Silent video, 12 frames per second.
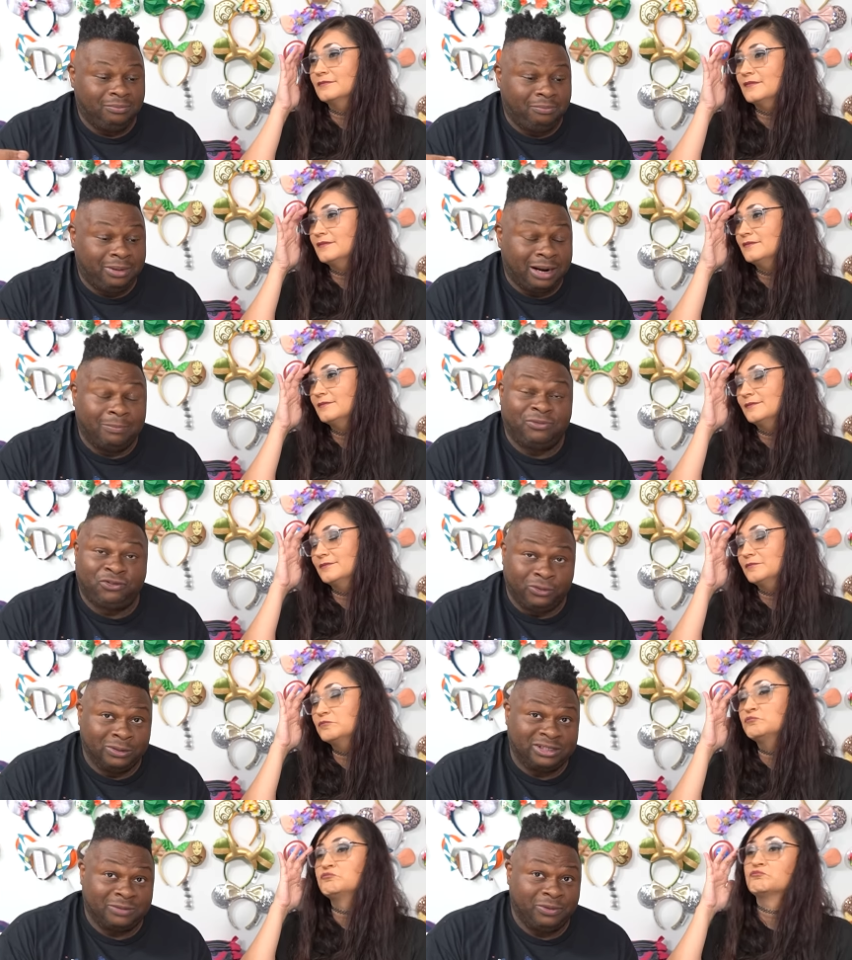Speaker 1: But I'm
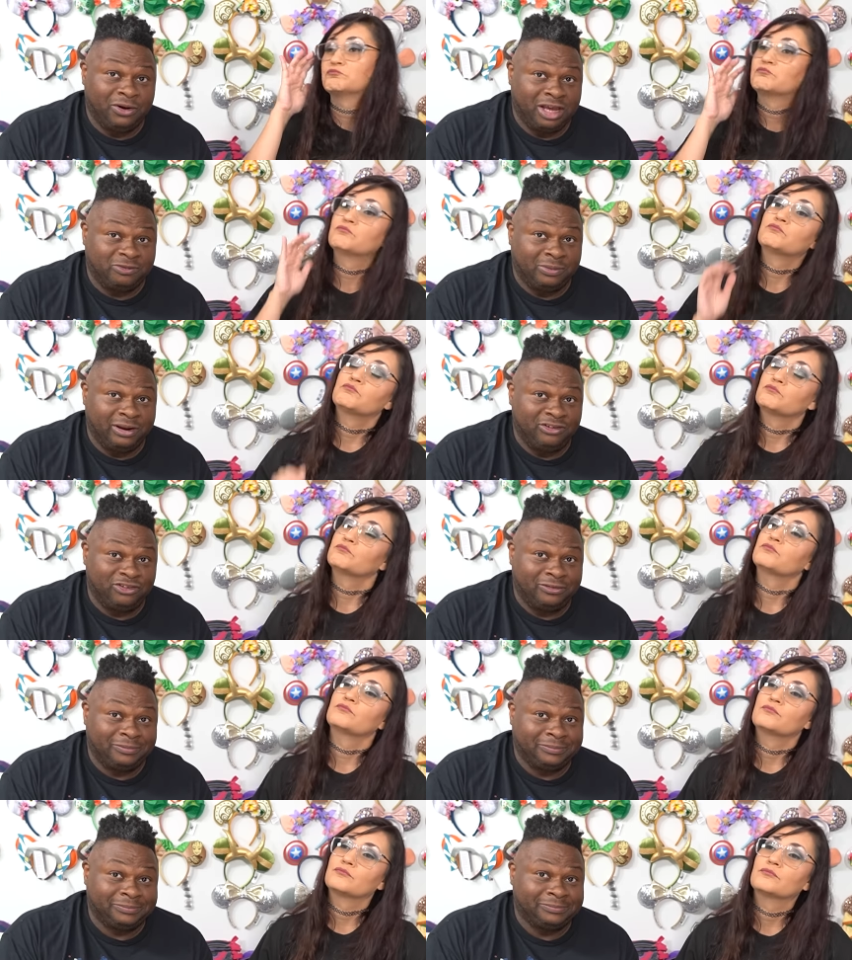sure it's out of pure
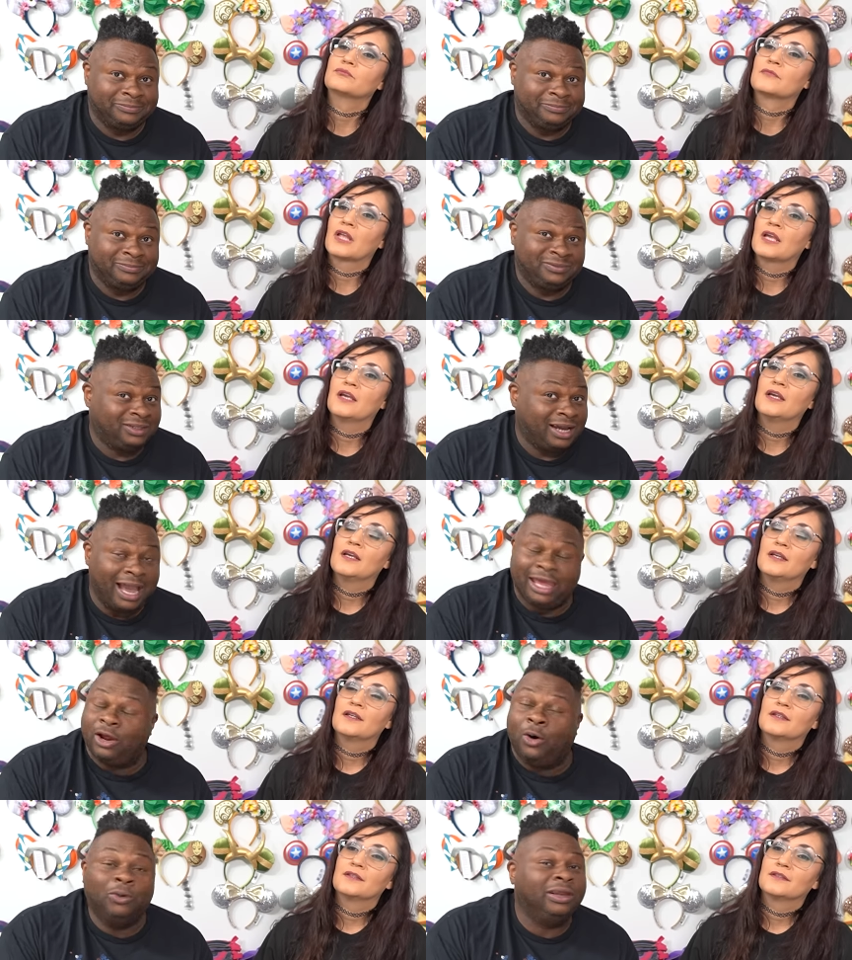desperation. I
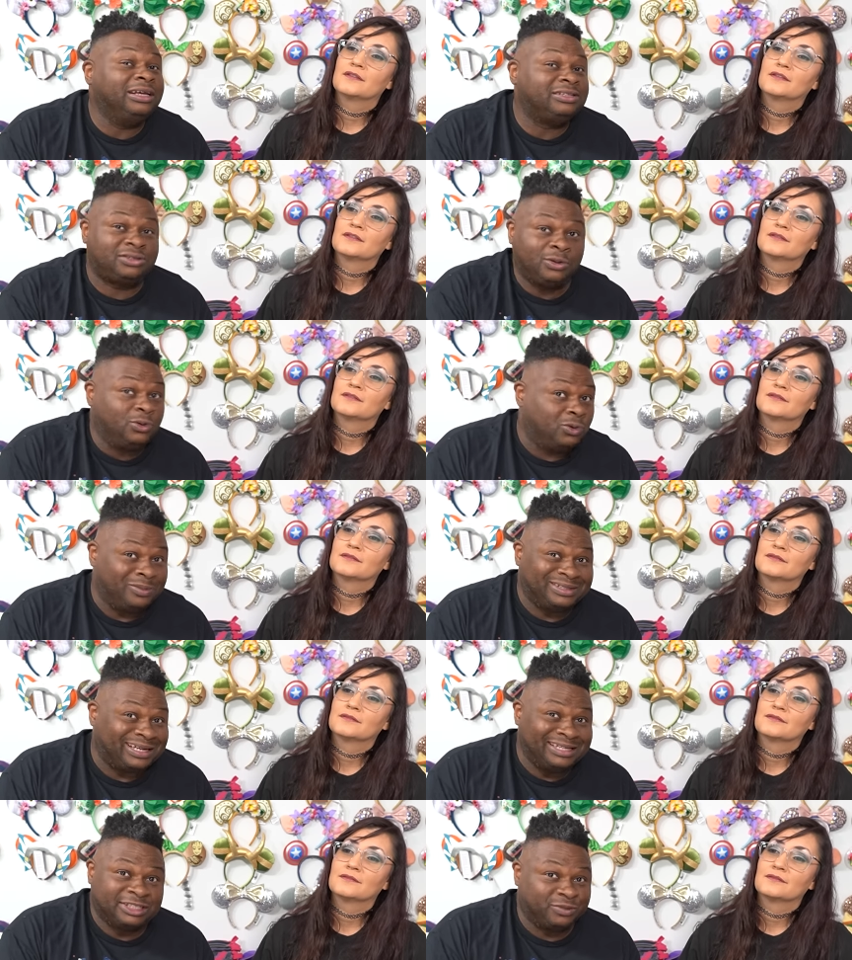can only assume
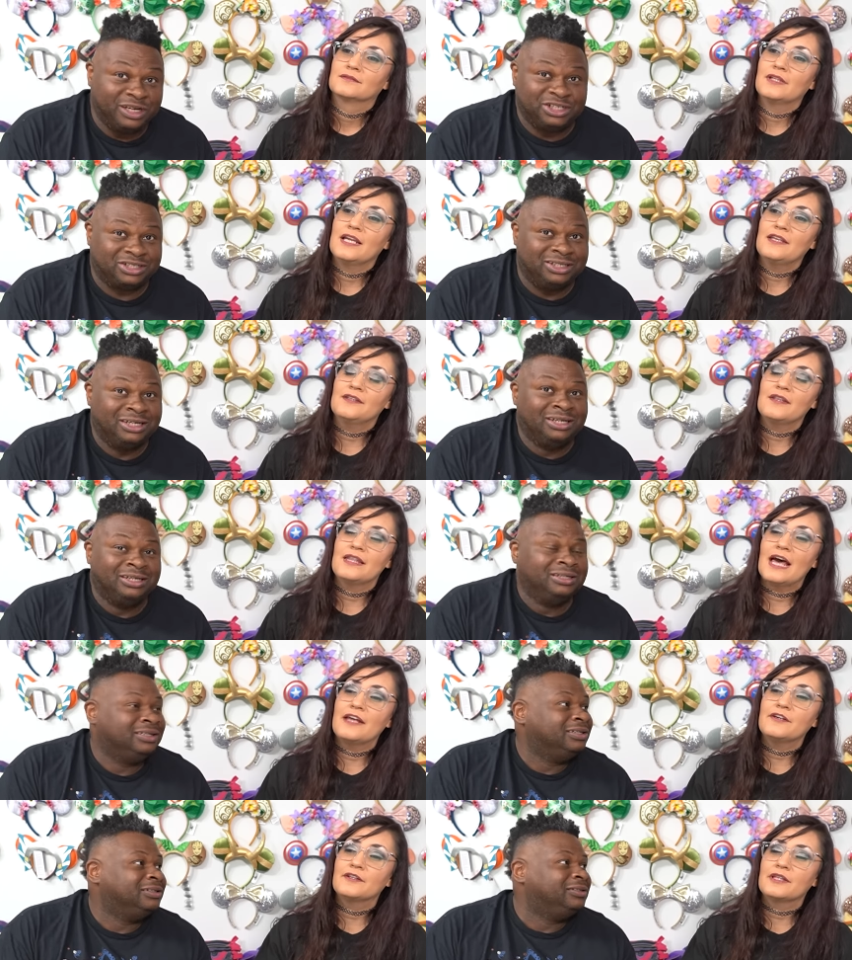it's out of desperation.
Speaker 2: Either
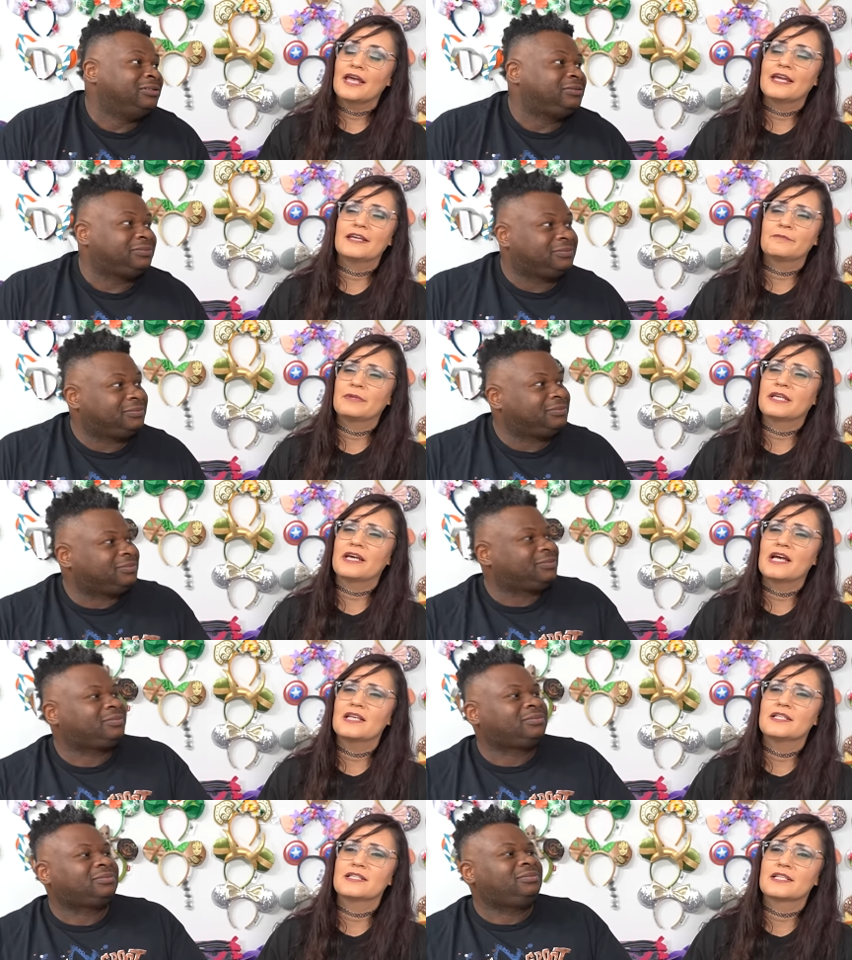that or like
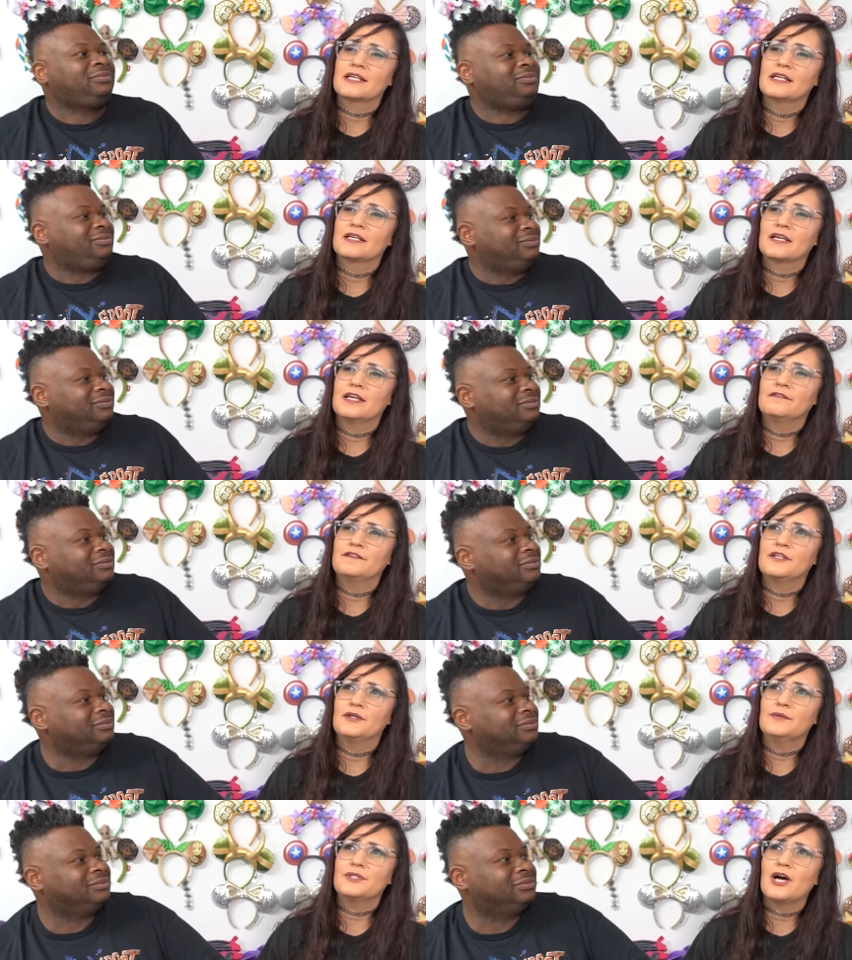because like if
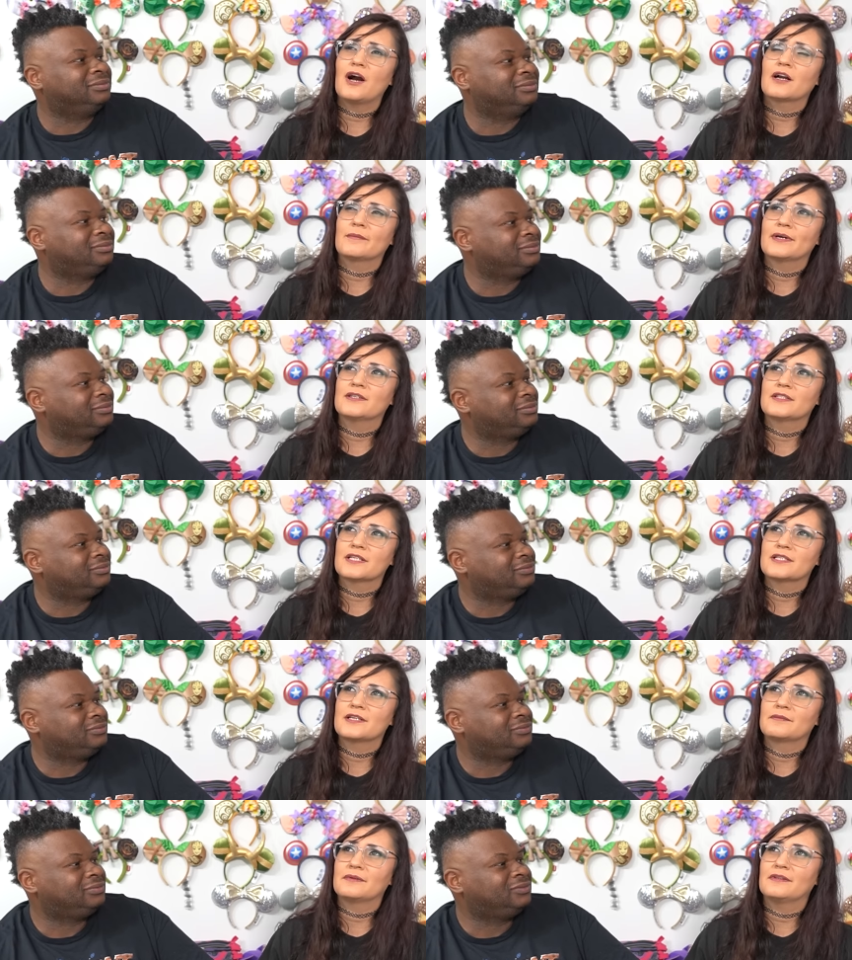you talk about
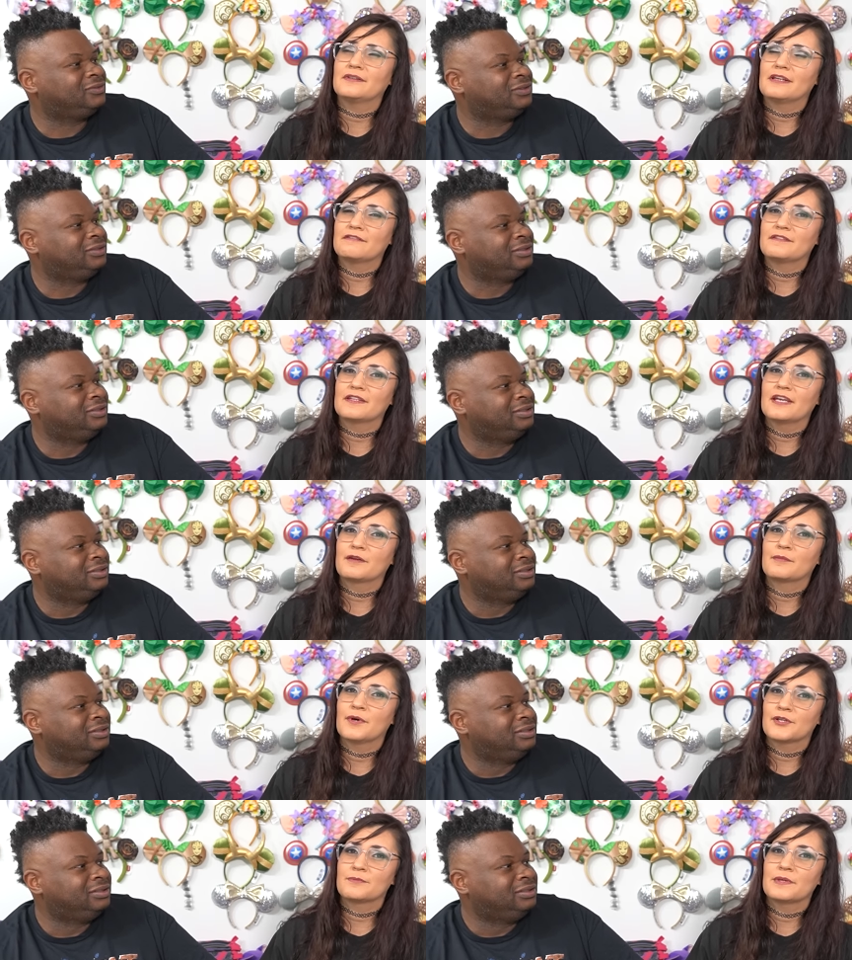Disney World, I feel like
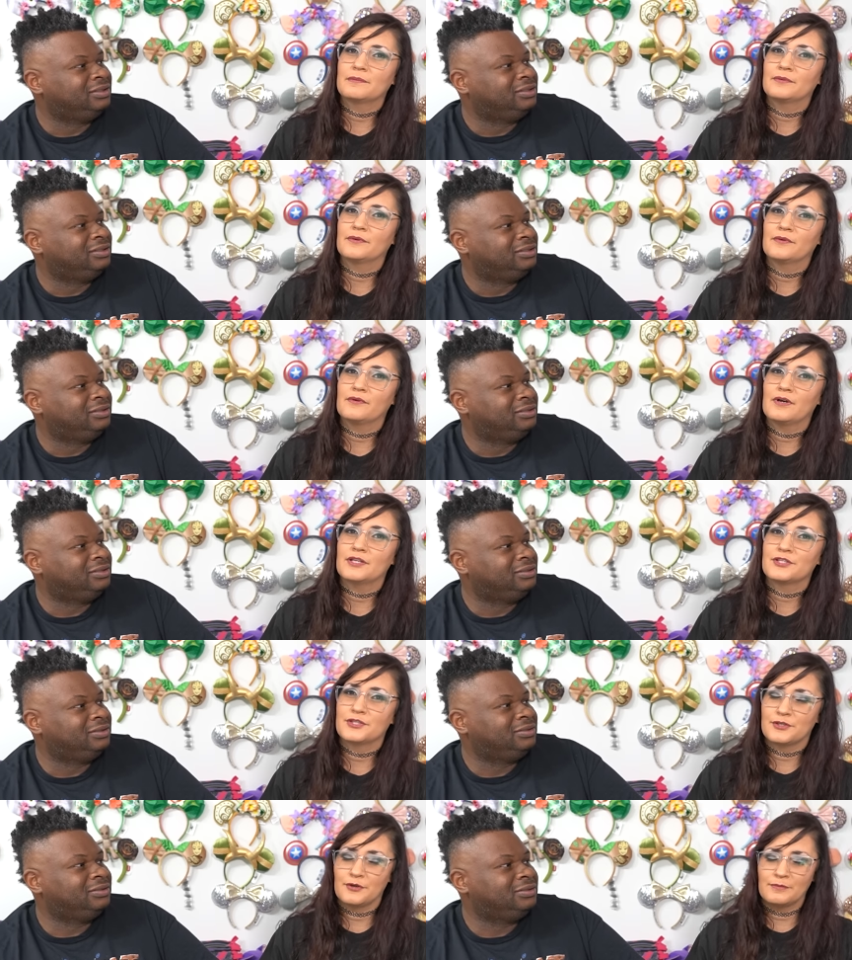most people
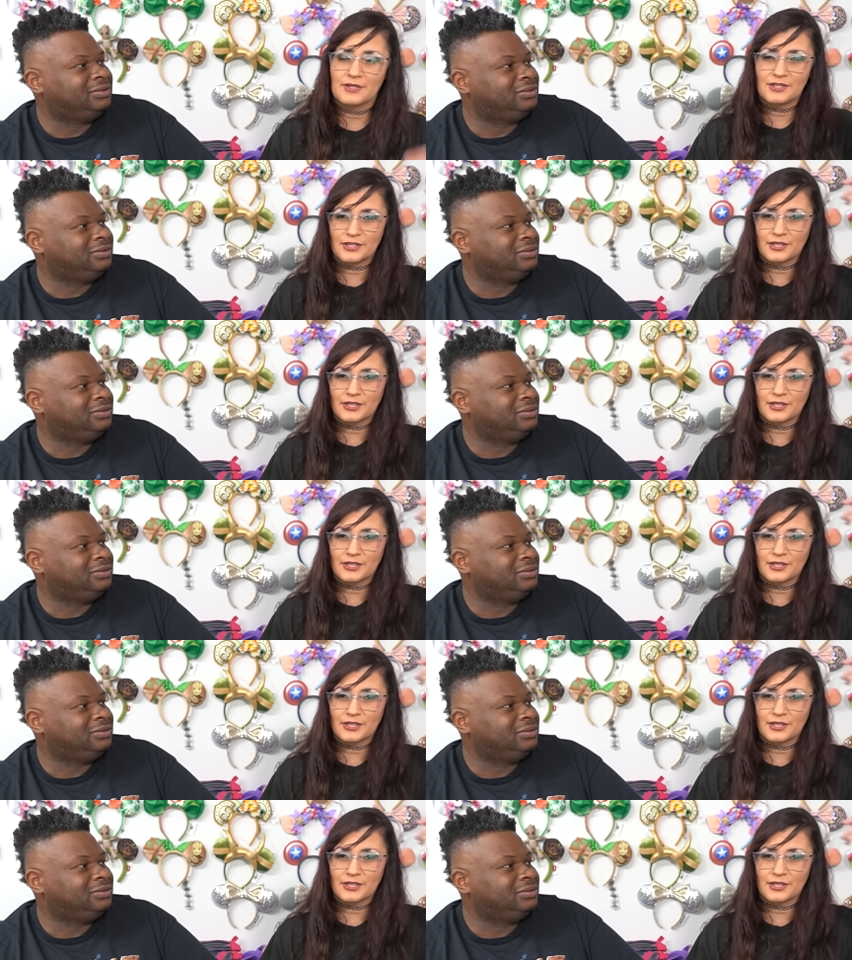assume that